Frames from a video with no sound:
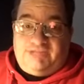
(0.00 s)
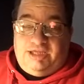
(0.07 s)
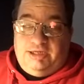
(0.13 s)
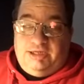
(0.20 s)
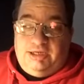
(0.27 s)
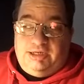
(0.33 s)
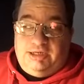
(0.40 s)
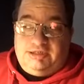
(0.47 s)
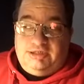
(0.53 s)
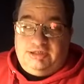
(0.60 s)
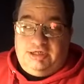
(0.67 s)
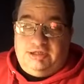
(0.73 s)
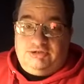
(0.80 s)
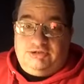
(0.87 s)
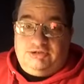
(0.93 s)
It's
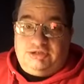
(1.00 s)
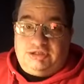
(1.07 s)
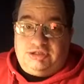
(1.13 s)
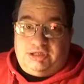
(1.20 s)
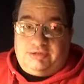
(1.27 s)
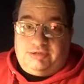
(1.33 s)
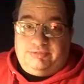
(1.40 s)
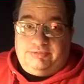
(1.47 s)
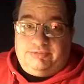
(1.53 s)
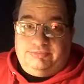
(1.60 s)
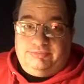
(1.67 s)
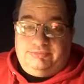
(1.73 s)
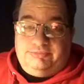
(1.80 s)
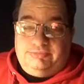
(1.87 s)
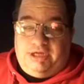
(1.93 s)
interesting
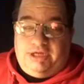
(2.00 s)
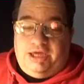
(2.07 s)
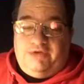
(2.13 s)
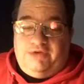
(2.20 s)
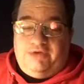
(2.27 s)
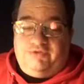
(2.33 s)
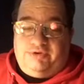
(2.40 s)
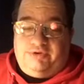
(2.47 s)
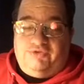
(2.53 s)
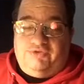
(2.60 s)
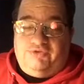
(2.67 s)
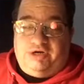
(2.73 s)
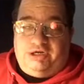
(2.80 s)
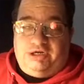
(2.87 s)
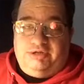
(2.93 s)
and very funny.